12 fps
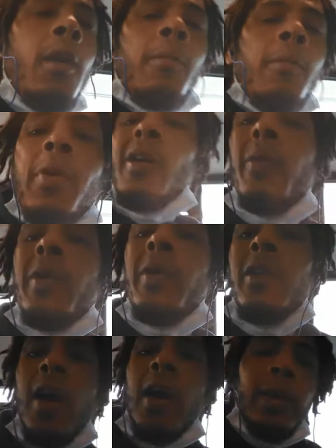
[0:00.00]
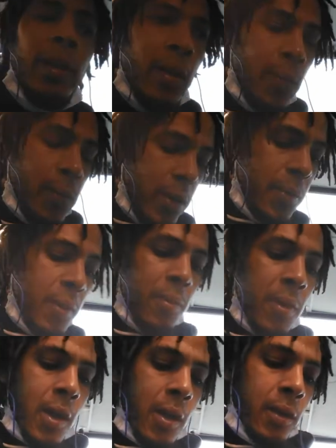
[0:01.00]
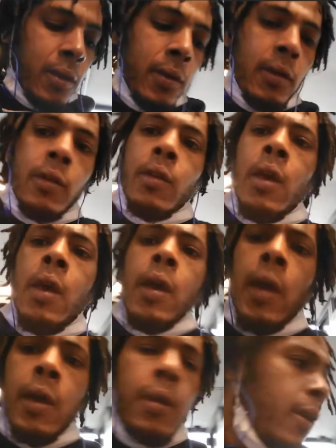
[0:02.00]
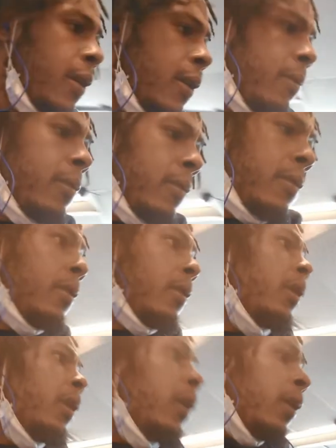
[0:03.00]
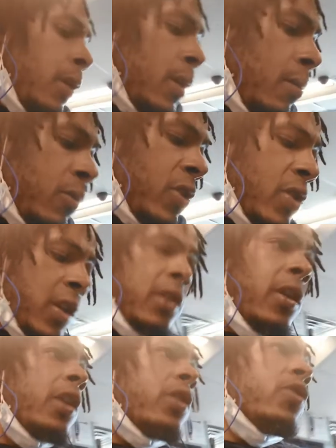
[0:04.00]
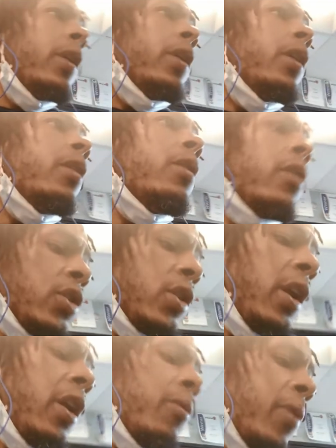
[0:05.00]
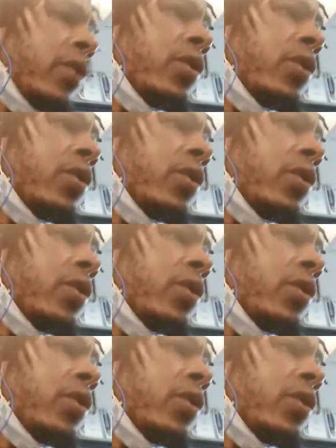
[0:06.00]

but uh we in the valley of the weeping, man. And uh I'm just getting y'all straight. Shalom, brother,